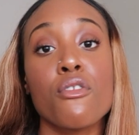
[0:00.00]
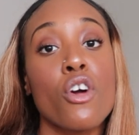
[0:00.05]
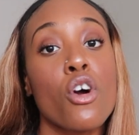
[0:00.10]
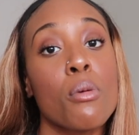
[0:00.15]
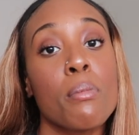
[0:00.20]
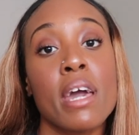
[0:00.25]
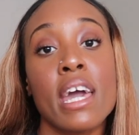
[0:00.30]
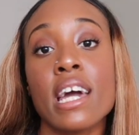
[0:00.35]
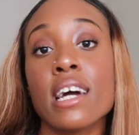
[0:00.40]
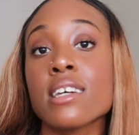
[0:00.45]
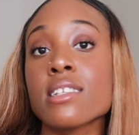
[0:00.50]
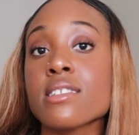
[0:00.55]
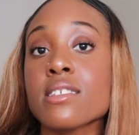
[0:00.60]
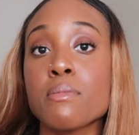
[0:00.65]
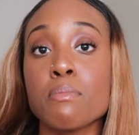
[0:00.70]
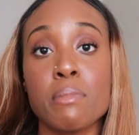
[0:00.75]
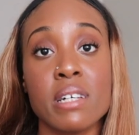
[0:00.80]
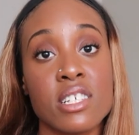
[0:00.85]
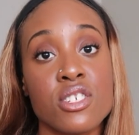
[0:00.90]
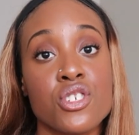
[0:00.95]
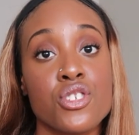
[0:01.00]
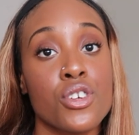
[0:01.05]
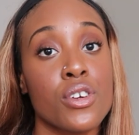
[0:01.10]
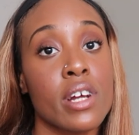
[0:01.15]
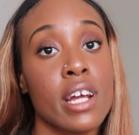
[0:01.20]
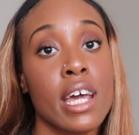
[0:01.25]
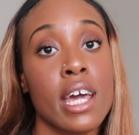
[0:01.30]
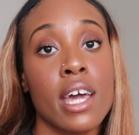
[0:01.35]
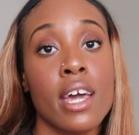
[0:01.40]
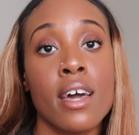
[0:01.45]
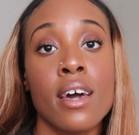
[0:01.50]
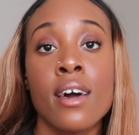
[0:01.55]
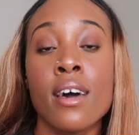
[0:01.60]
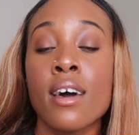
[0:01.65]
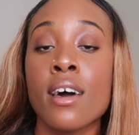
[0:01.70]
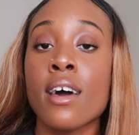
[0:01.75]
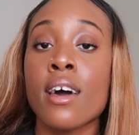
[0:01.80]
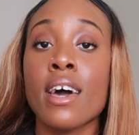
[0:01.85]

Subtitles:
romance, mystery,